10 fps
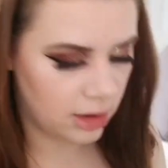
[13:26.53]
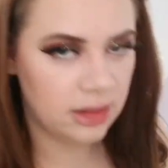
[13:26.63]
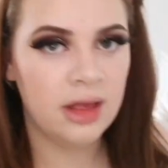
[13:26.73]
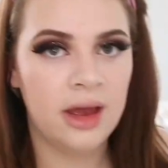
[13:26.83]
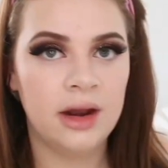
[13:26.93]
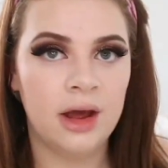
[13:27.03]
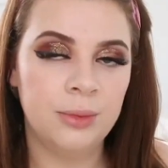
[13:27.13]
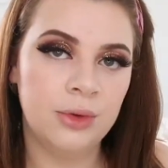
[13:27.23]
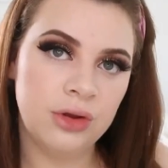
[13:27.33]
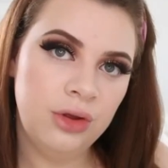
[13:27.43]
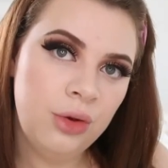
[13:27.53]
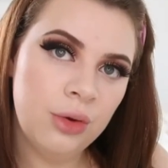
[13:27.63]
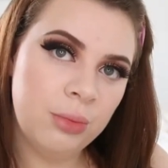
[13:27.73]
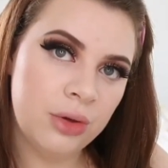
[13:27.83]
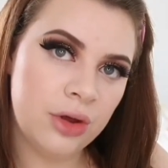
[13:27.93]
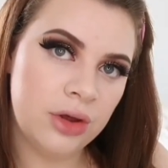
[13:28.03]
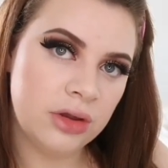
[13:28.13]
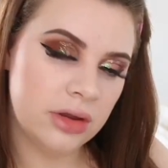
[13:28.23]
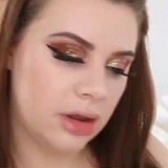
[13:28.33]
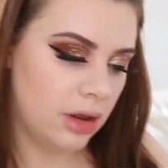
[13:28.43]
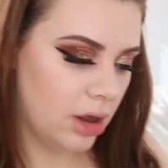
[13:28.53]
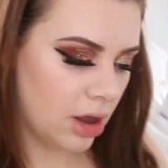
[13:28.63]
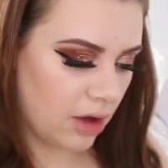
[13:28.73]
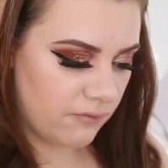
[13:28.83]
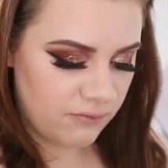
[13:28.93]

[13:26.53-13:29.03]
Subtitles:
And then I'm going to put a